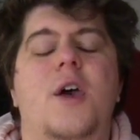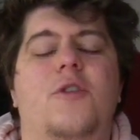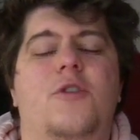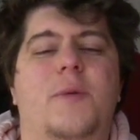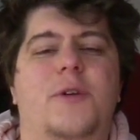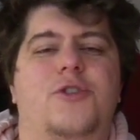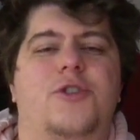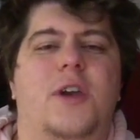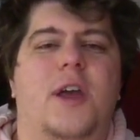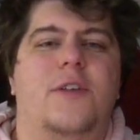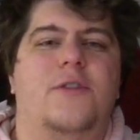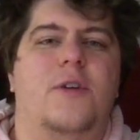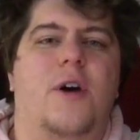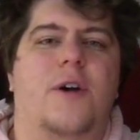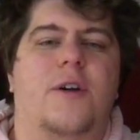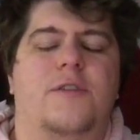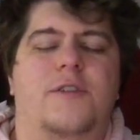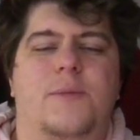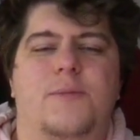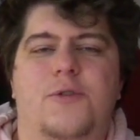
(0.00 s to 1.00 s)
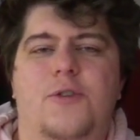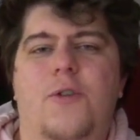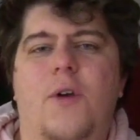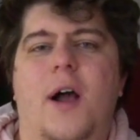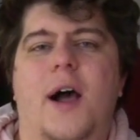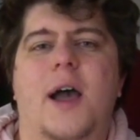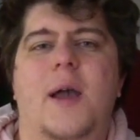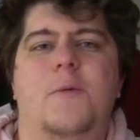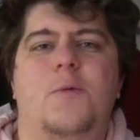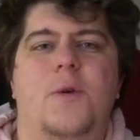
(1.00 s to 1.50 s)
So make sure you guys are
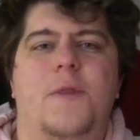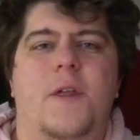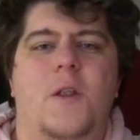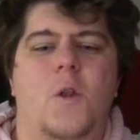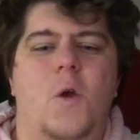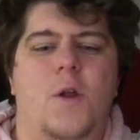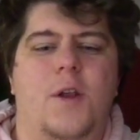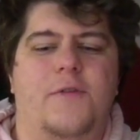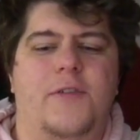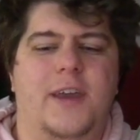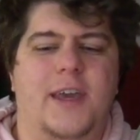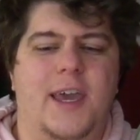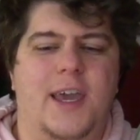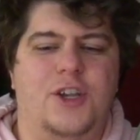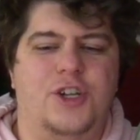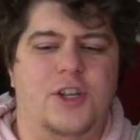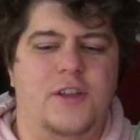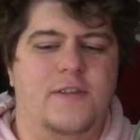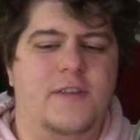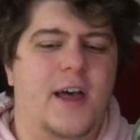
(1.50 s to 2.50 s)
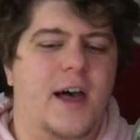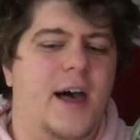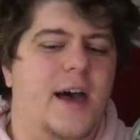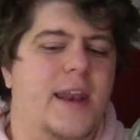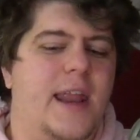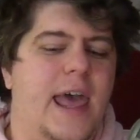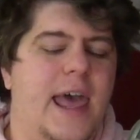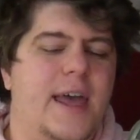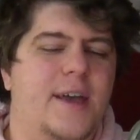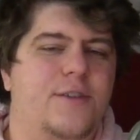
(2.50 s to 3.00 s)
subscribed with the notifications
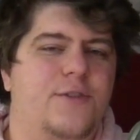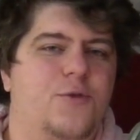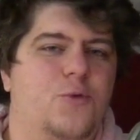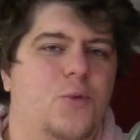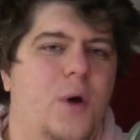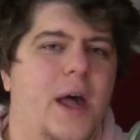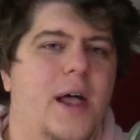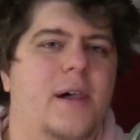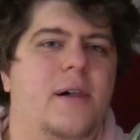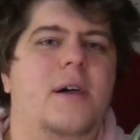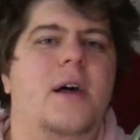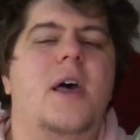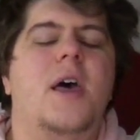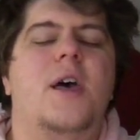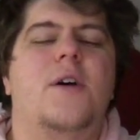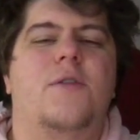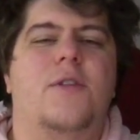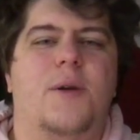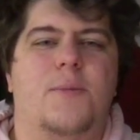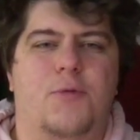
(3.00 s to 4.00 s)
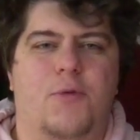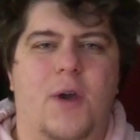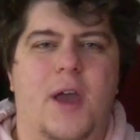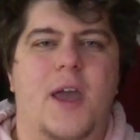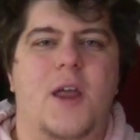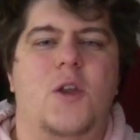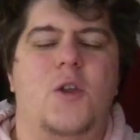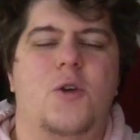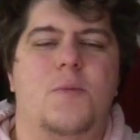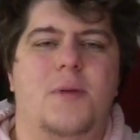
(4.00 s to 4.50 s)
on as well for the
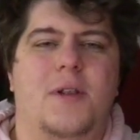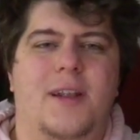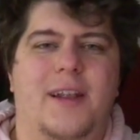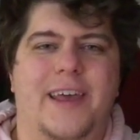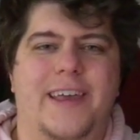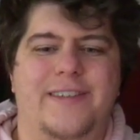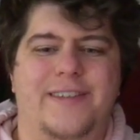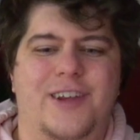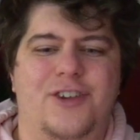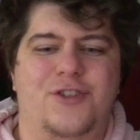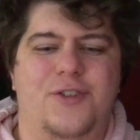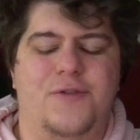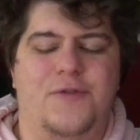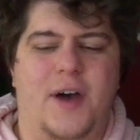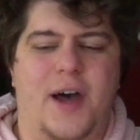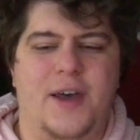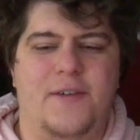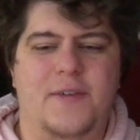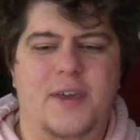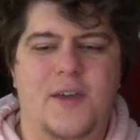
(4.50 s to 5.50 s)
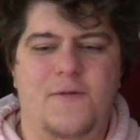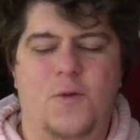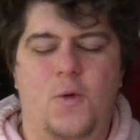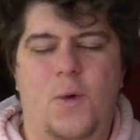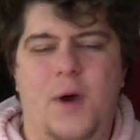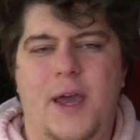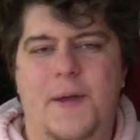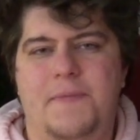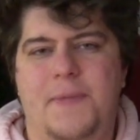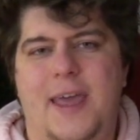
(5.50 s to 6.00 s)
brand new PlayStation five
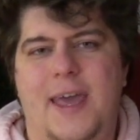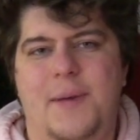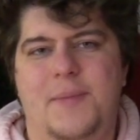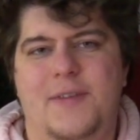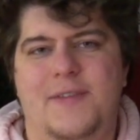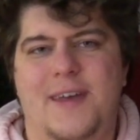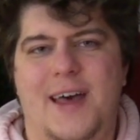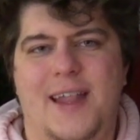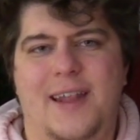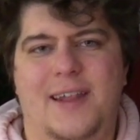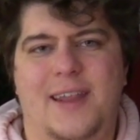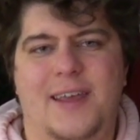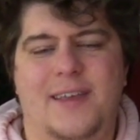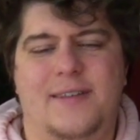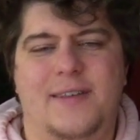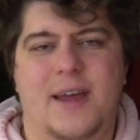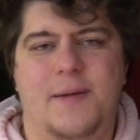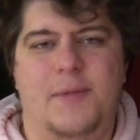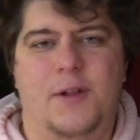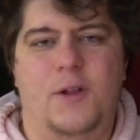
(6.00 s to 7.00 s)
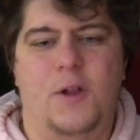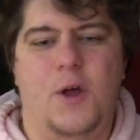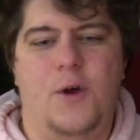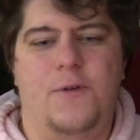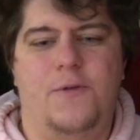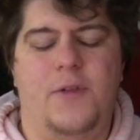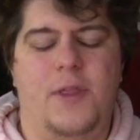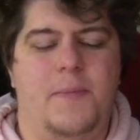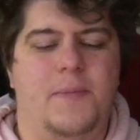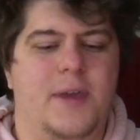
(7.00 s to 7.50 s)
giveaway. Amazon links down
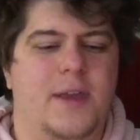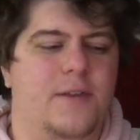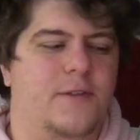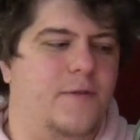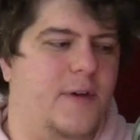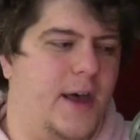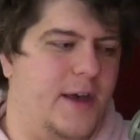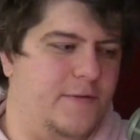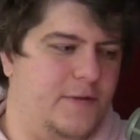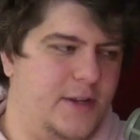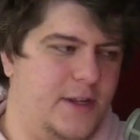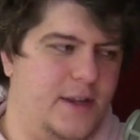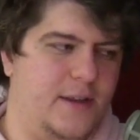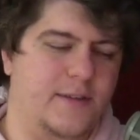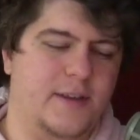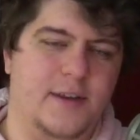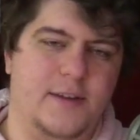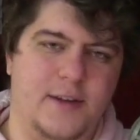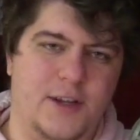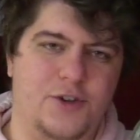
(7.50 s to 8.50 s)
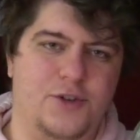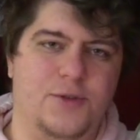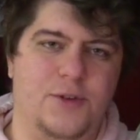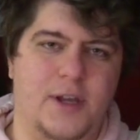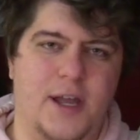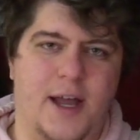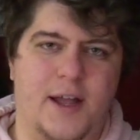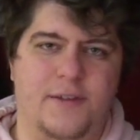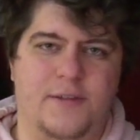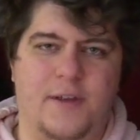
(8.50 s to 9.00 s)
below for the P S five disc, digital
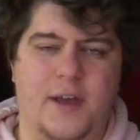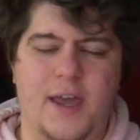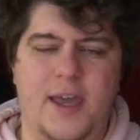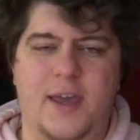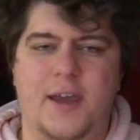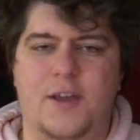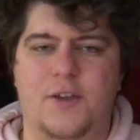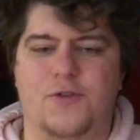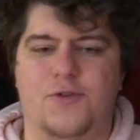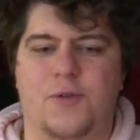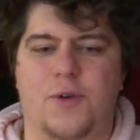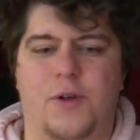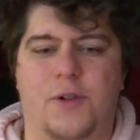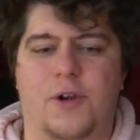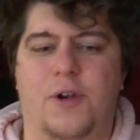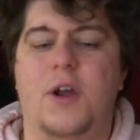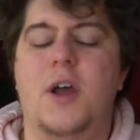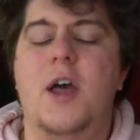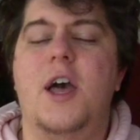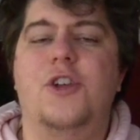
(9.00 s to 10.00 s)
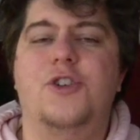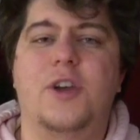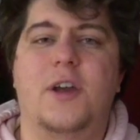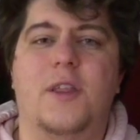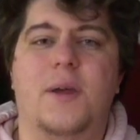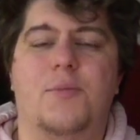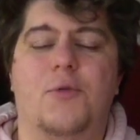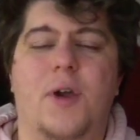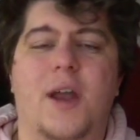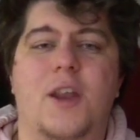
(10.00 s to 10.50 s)
console, and controller. Check
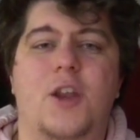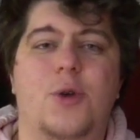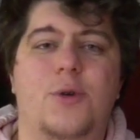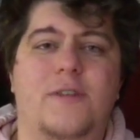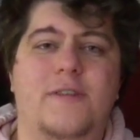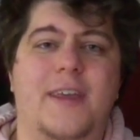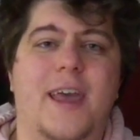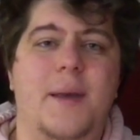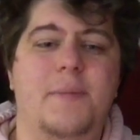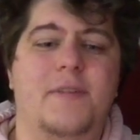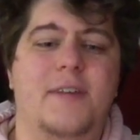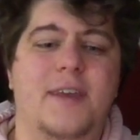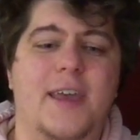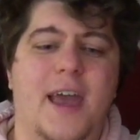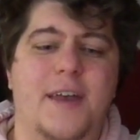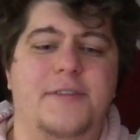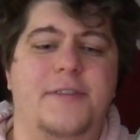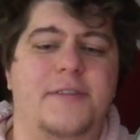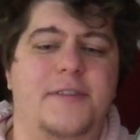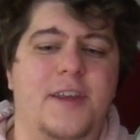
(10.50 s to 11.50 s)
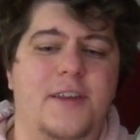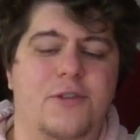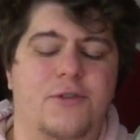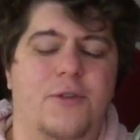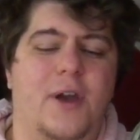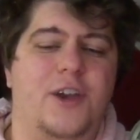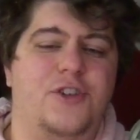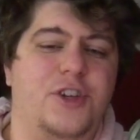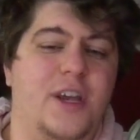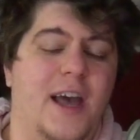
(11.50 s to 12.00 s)
out the brand new Samsung S S Ds that
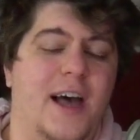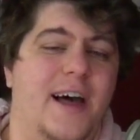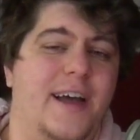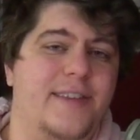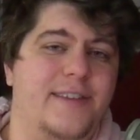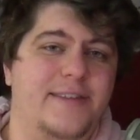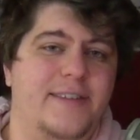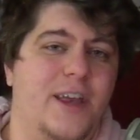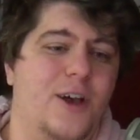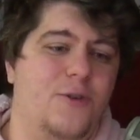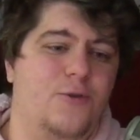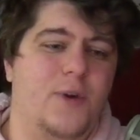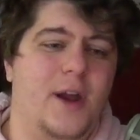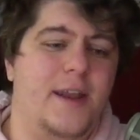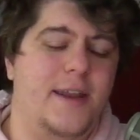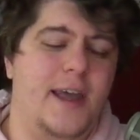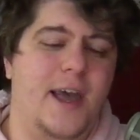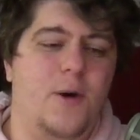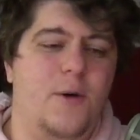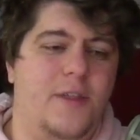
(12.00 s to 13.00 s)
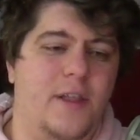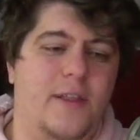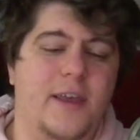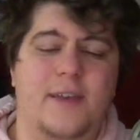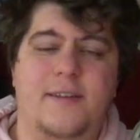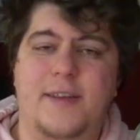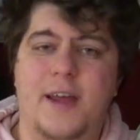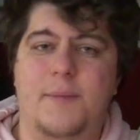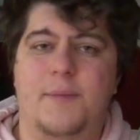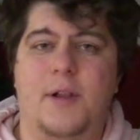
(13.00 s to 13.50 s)
are actually on sale right now with the
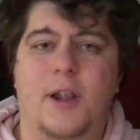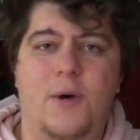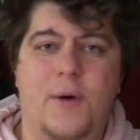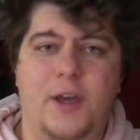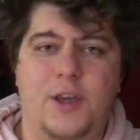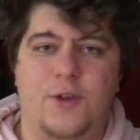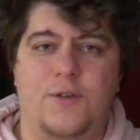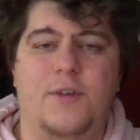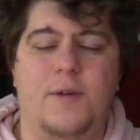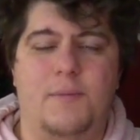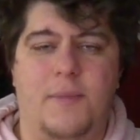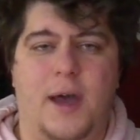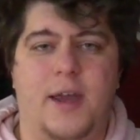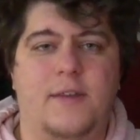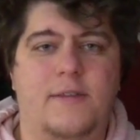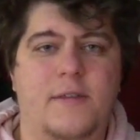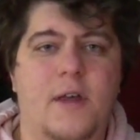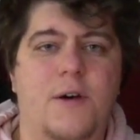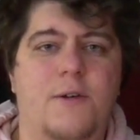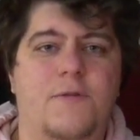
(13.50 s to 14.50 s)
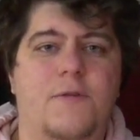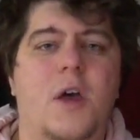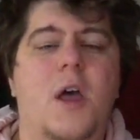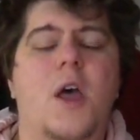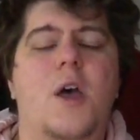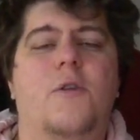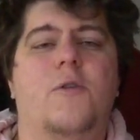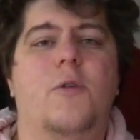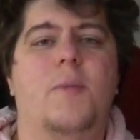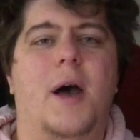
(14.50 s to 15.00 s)
links down below. I use it myself
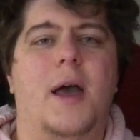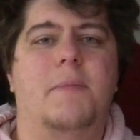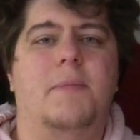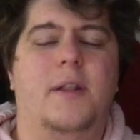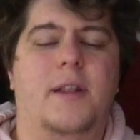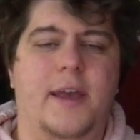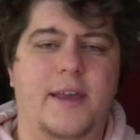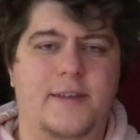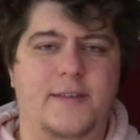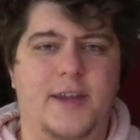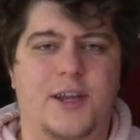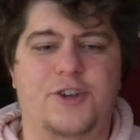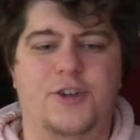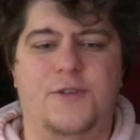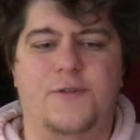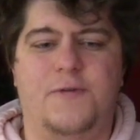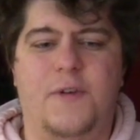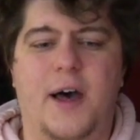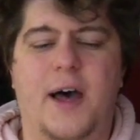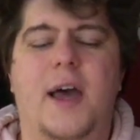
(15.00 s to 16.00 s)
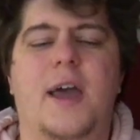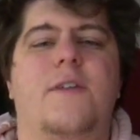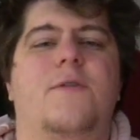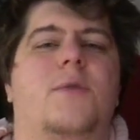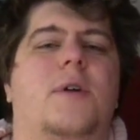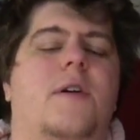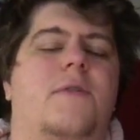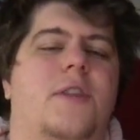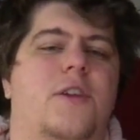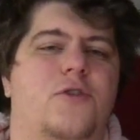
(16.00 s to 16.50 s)
for my PlayStation five.
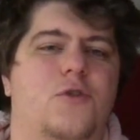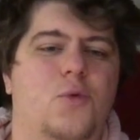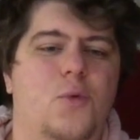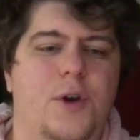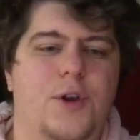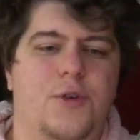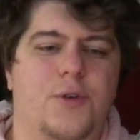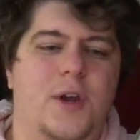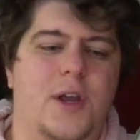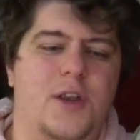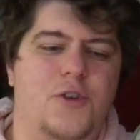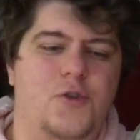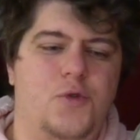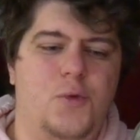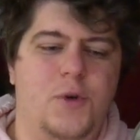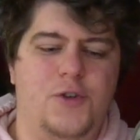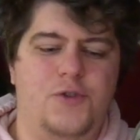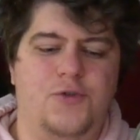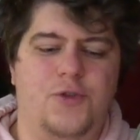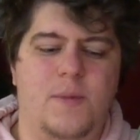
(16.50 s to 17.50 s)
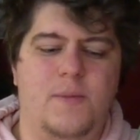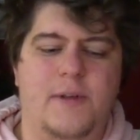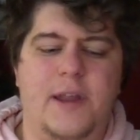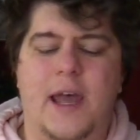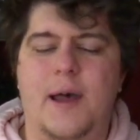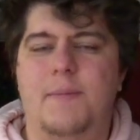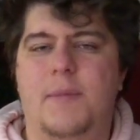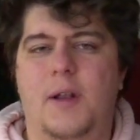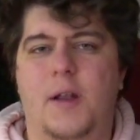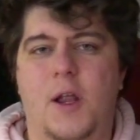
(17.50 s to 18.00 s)
We have the Twitter and Twitch stream
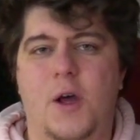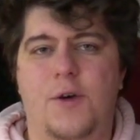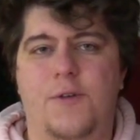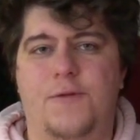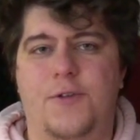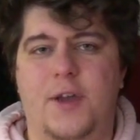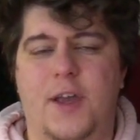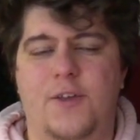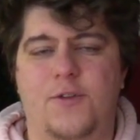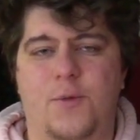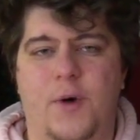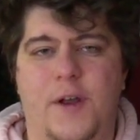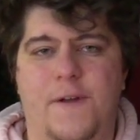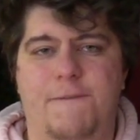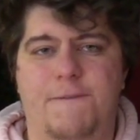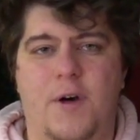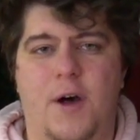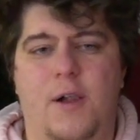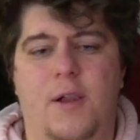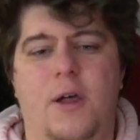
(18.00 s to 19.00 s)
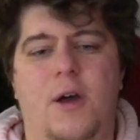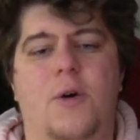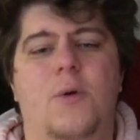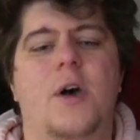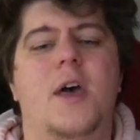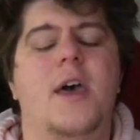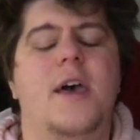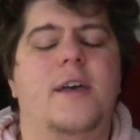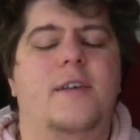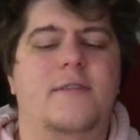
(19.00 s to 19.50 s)
down below. If you guys want to follow,
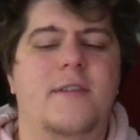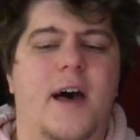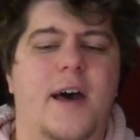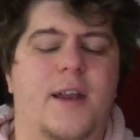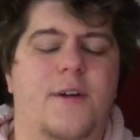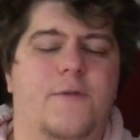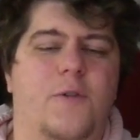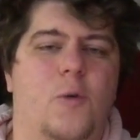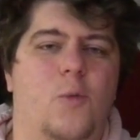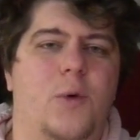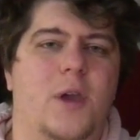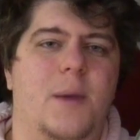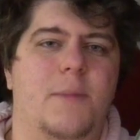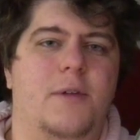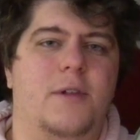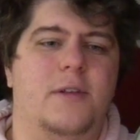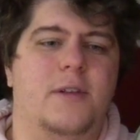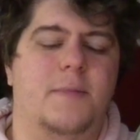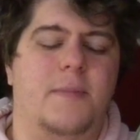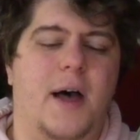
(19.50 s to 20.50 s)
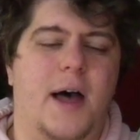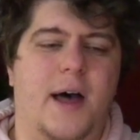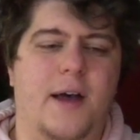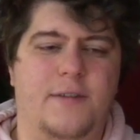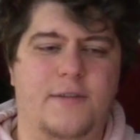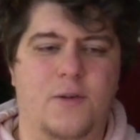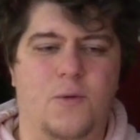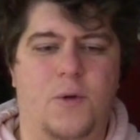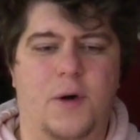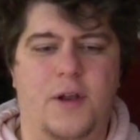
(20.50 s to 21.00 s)
sign up for Webull and
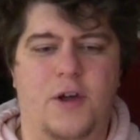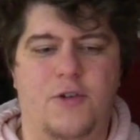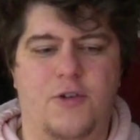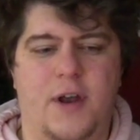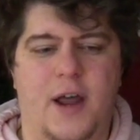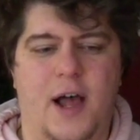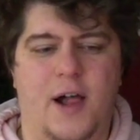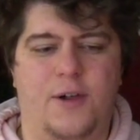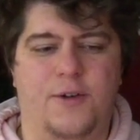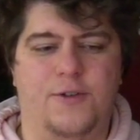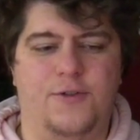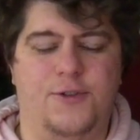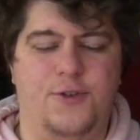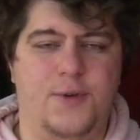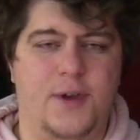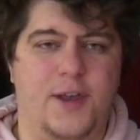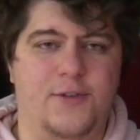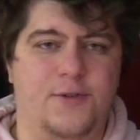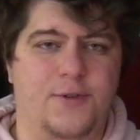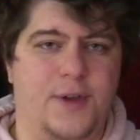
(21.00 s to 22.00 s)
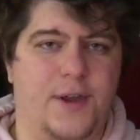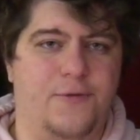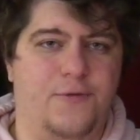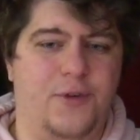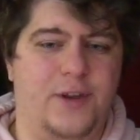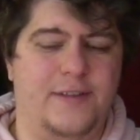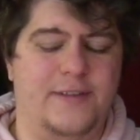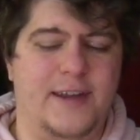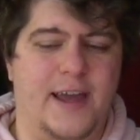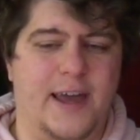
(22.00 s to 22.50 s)
deposit one hundred dollars. You guys go get
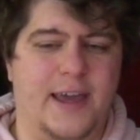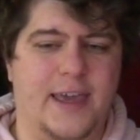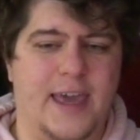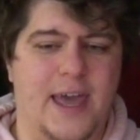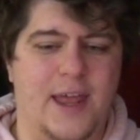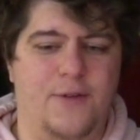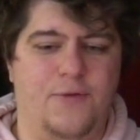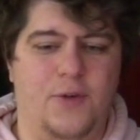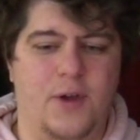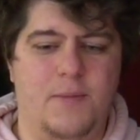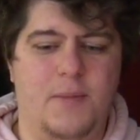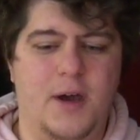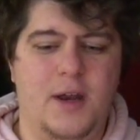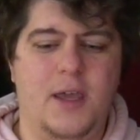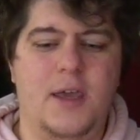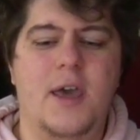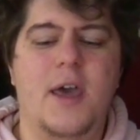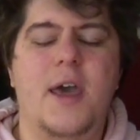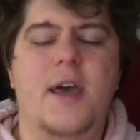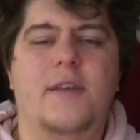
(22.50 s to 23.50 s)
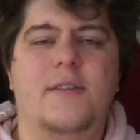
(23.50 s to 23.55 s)
free stock and free money.